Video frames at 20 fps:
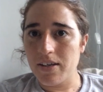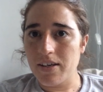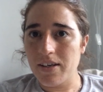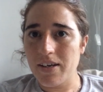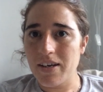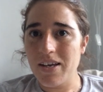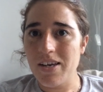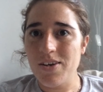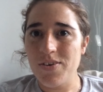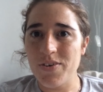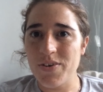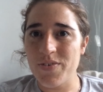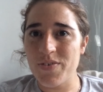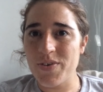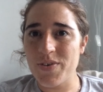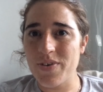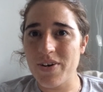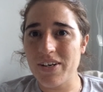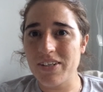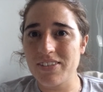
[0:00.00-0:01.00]
Hello
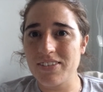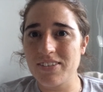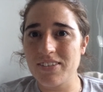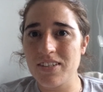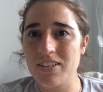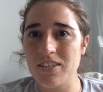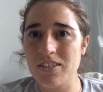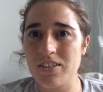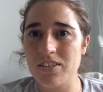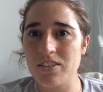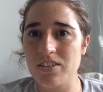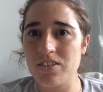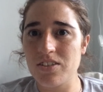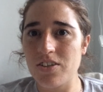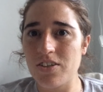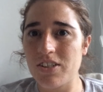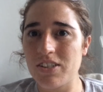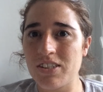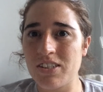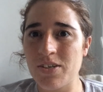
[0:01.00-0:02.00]
everyone,
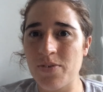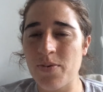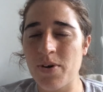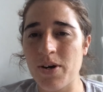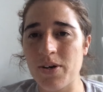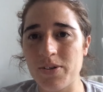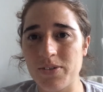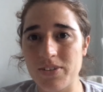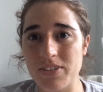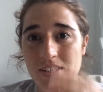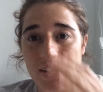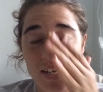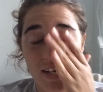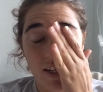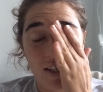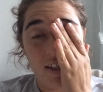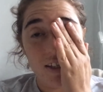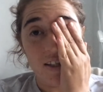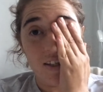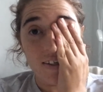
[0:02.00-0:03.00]
so it's about
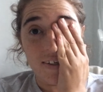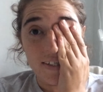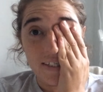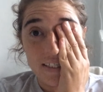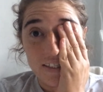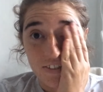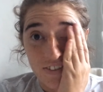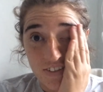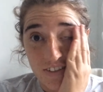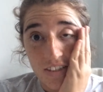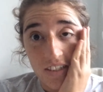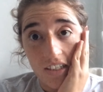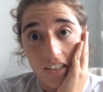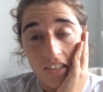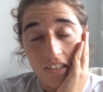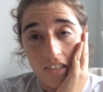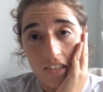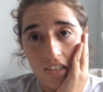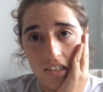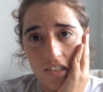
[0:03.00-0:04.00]
8:30 on
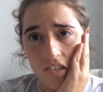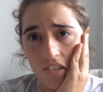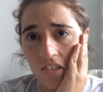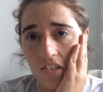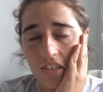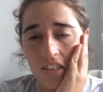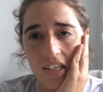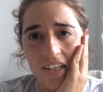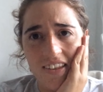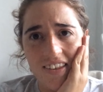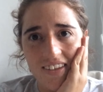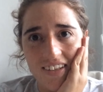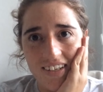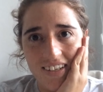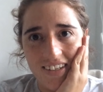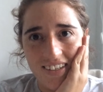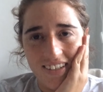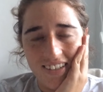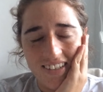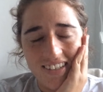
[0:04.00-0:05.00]

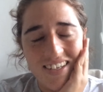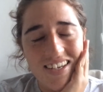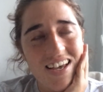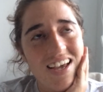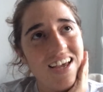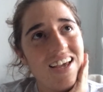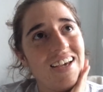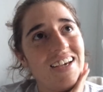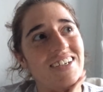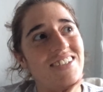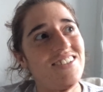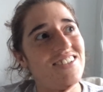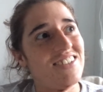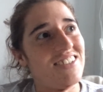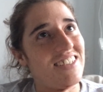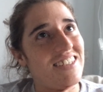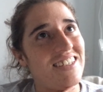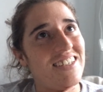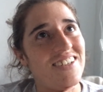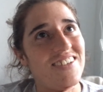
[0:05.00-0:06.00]
Sunday, on
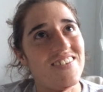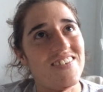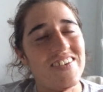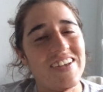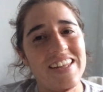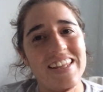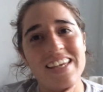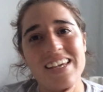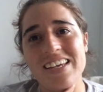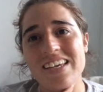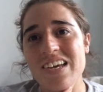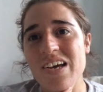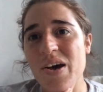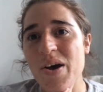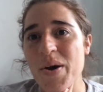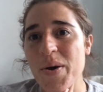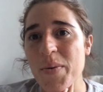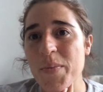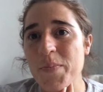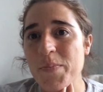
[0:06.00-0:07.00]
Sunday already,
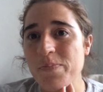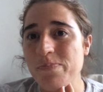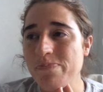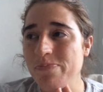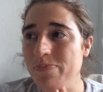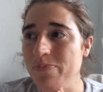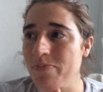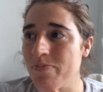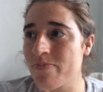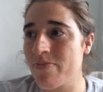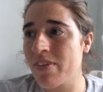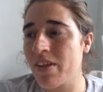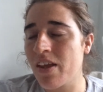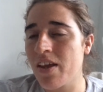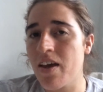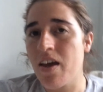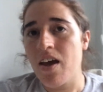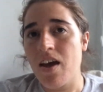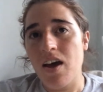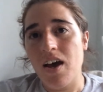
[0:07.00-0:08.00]
and
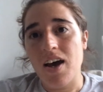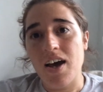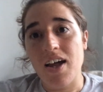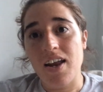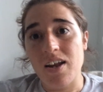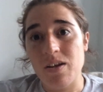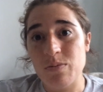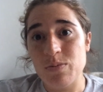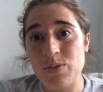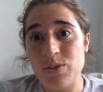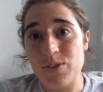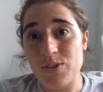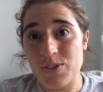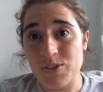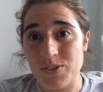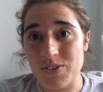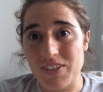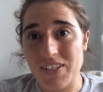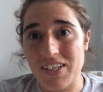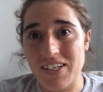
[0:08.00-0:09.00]
I'm
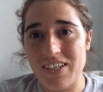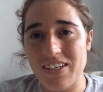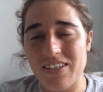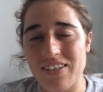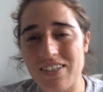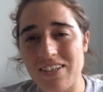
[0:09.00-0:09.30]
so tired.